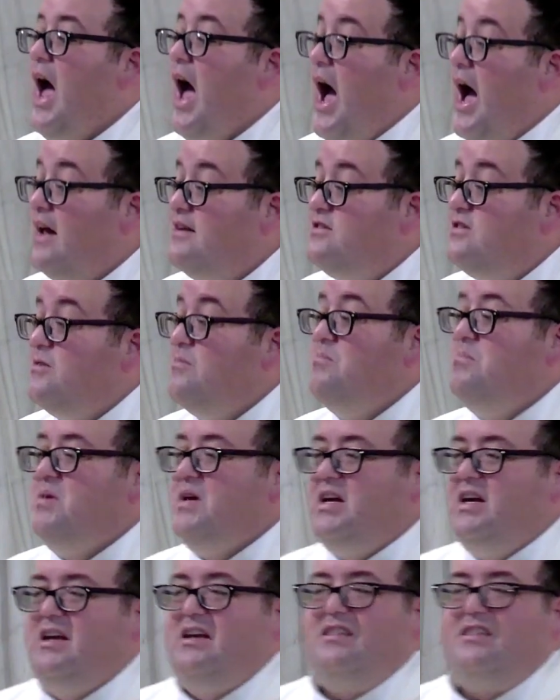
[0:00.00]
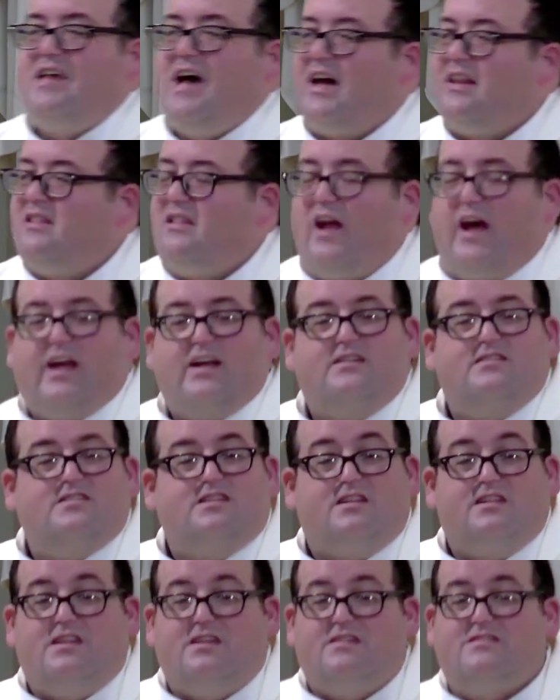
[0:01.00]
and to be that light
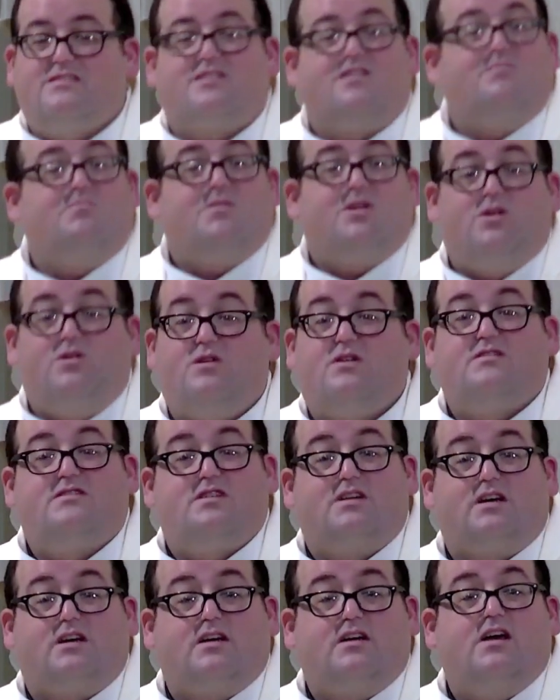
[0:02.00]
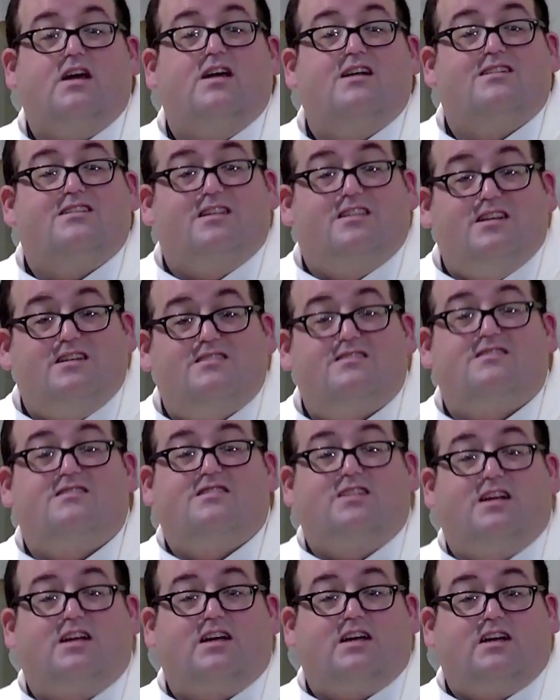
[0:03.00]
to this community, to this
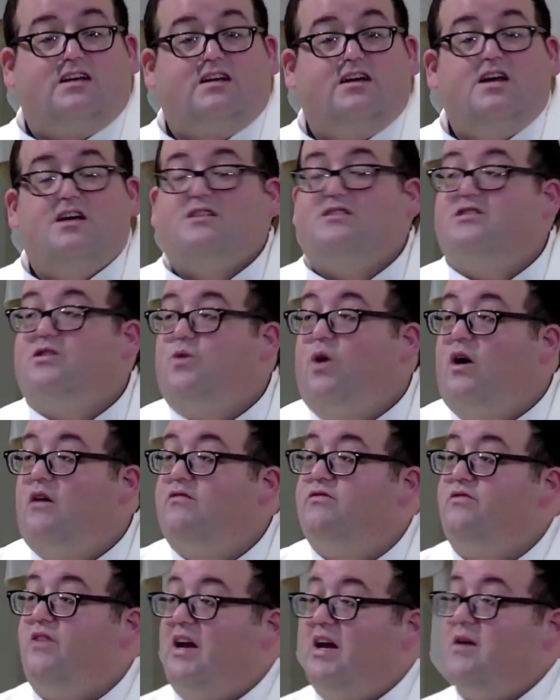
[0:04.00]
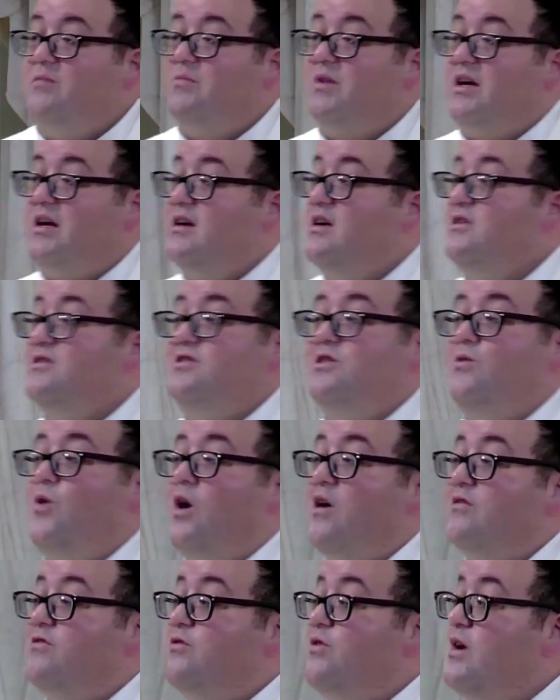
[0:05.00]
city, to our family, to
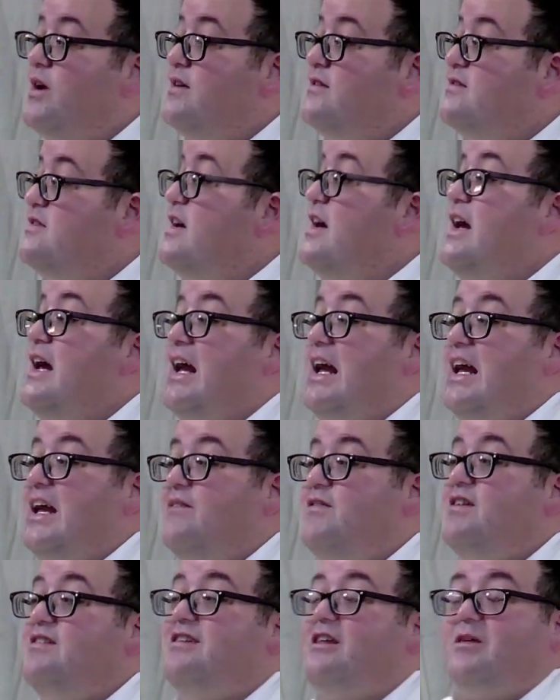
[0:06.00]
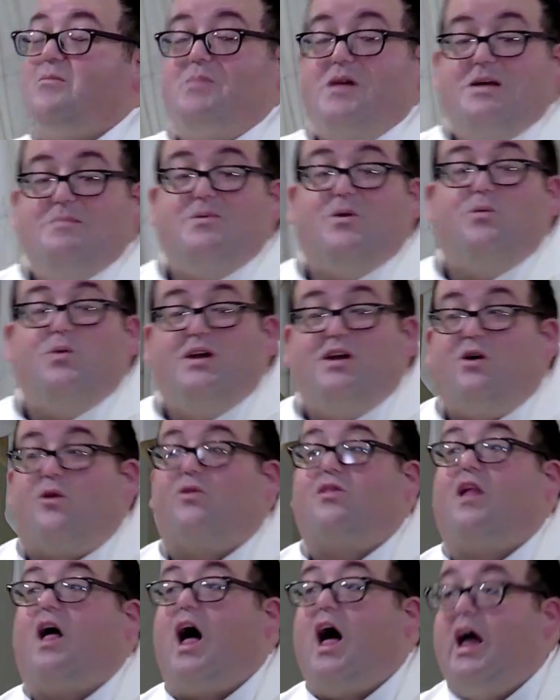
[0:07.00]
our friends, even to the people we
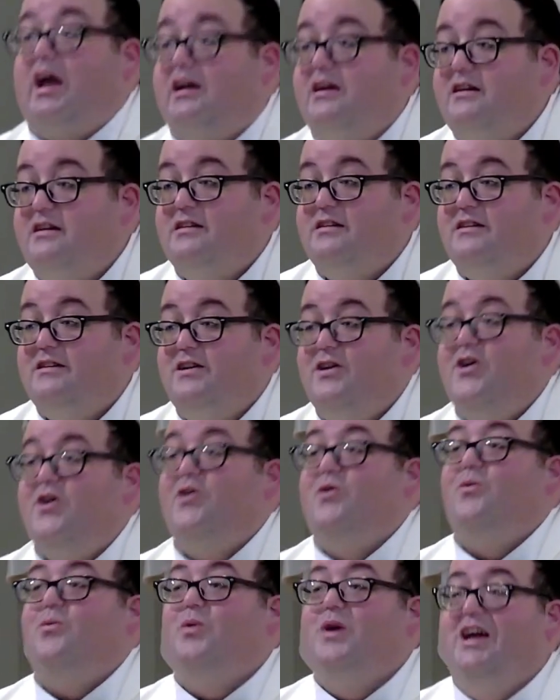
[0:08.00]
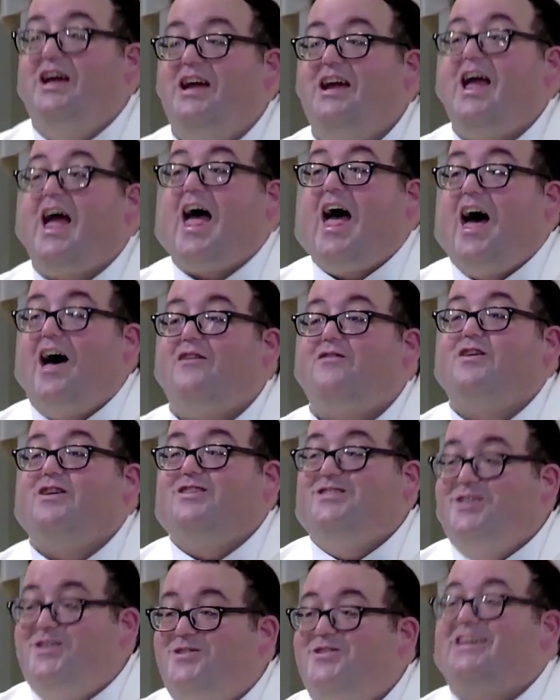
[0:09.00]
don't like. We have a
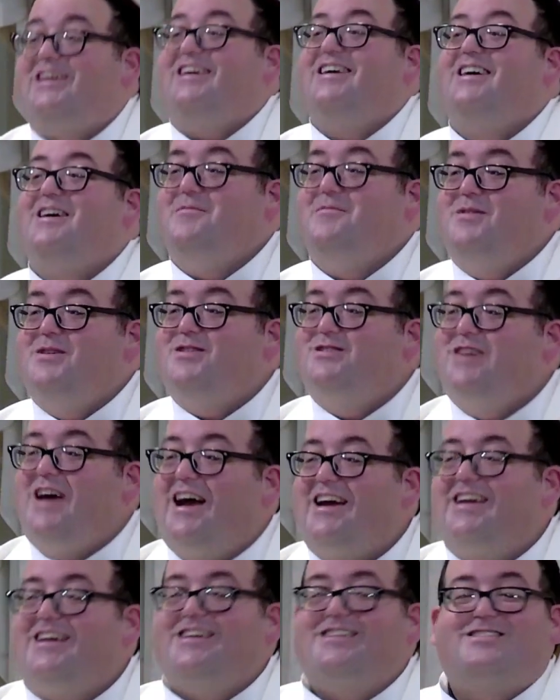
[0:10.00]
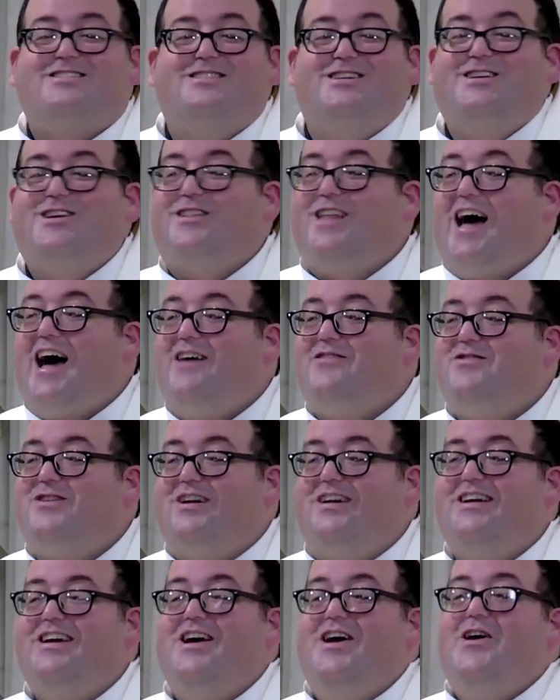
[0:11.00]
duty. Miss Jackie, I see you
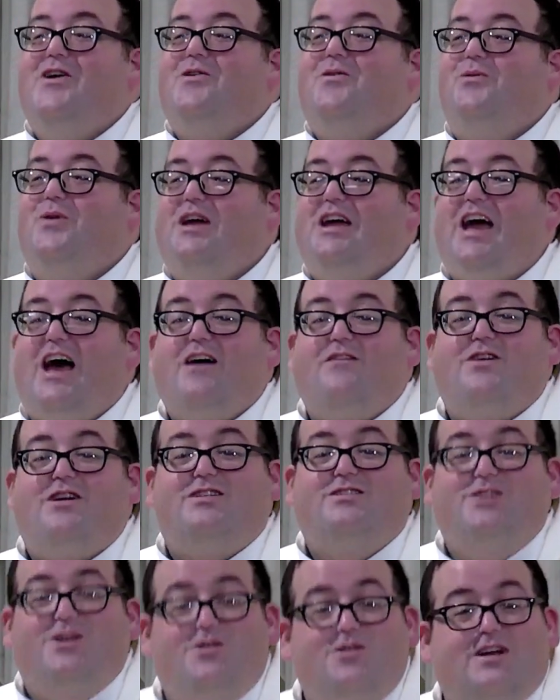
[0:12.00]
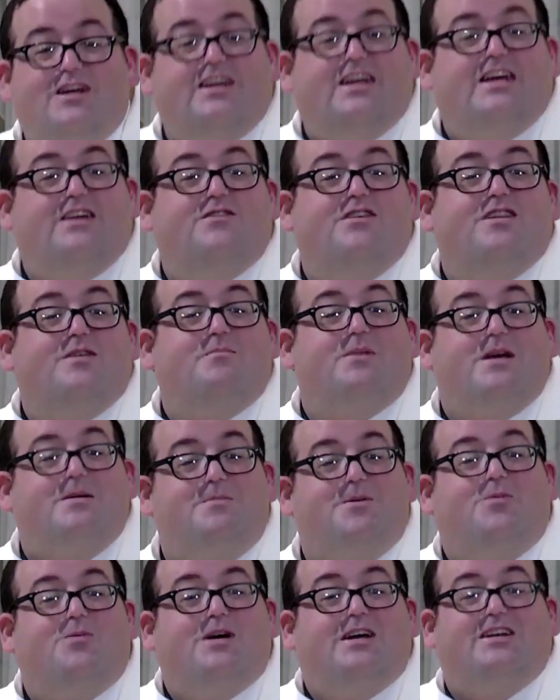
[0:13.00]
laughing. We have a duty, even the
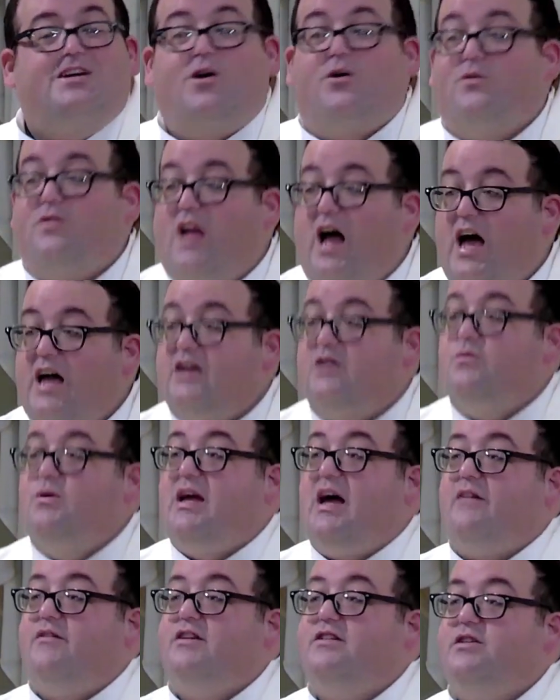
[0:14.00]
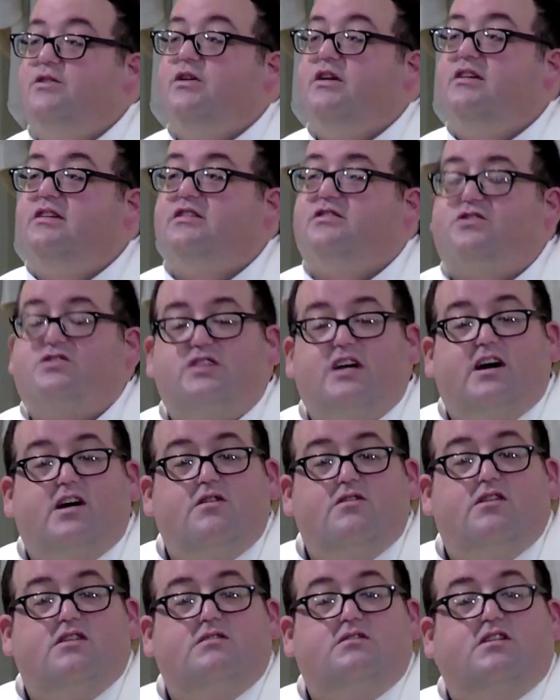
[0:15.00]
people we don't like, we have a duty to
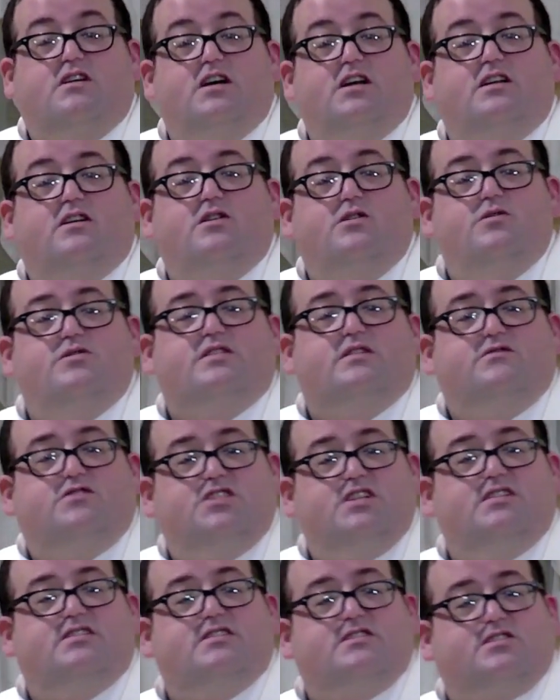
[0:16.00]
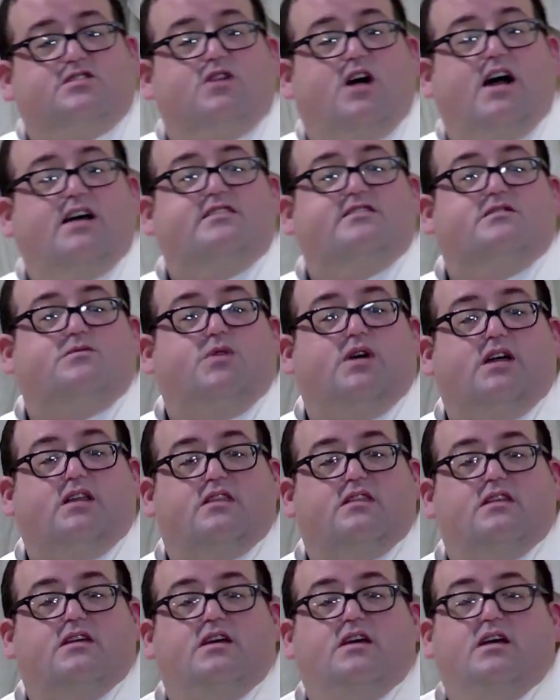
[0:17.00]
share the good news of Jesus Christ with.
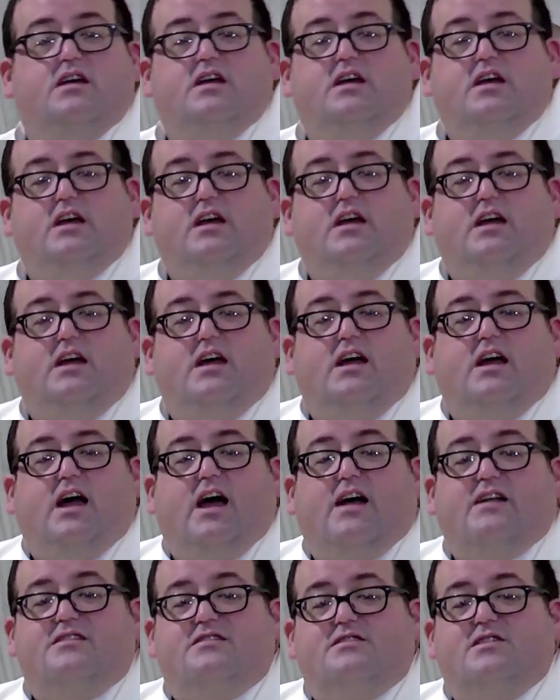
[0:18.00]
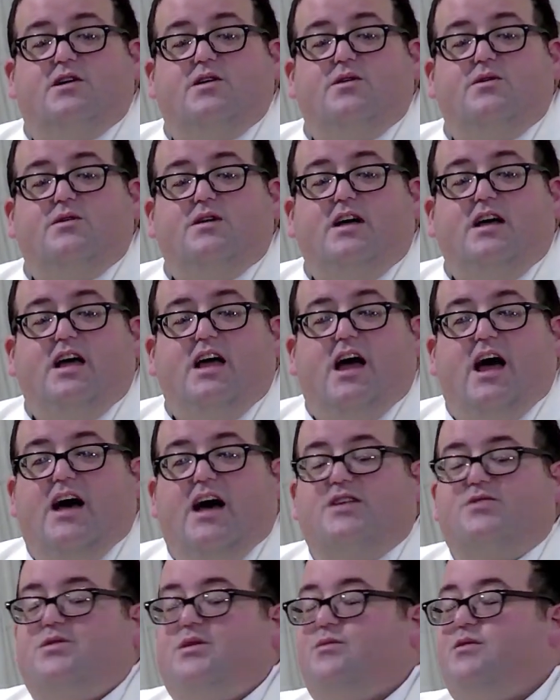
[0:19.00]
And so,
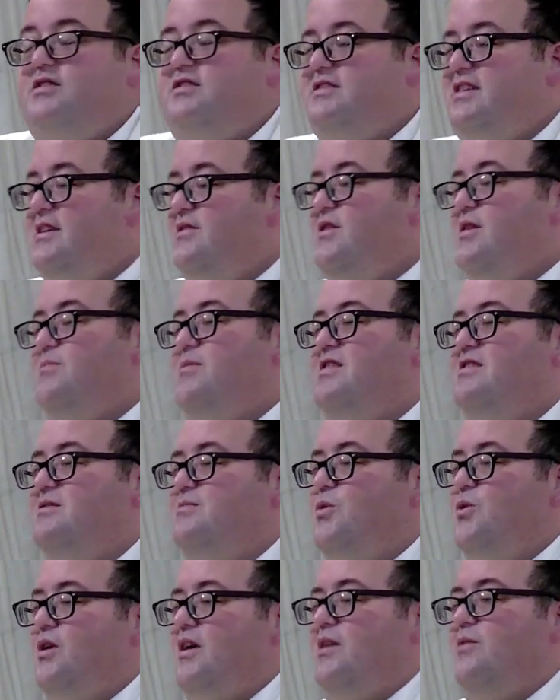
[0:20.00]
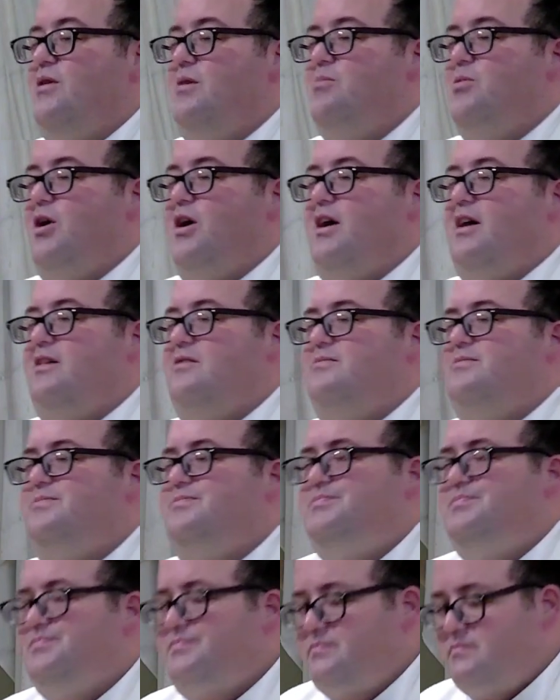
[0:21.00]
as we receive him this morning, we pray
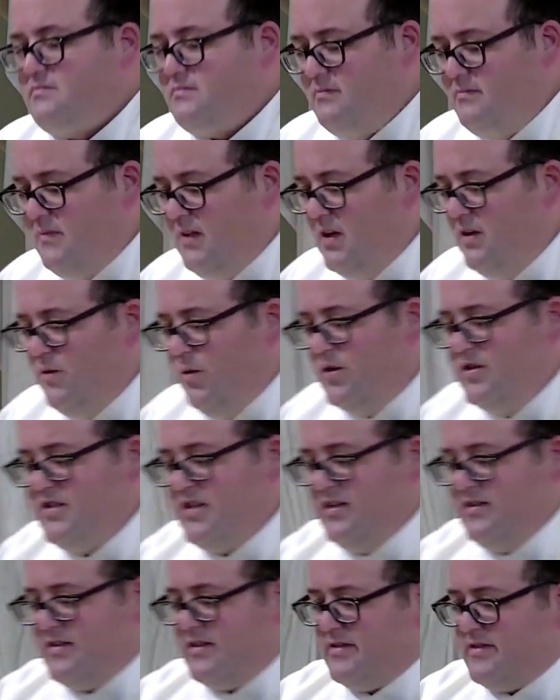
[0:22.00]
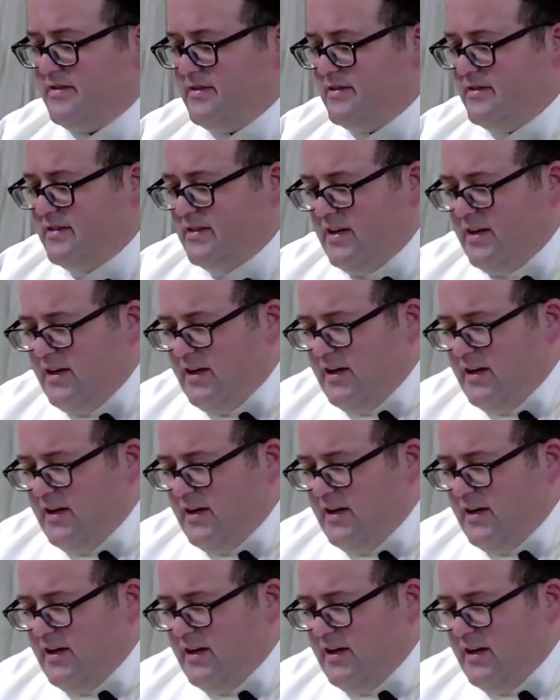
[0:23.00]
Lord Jesus,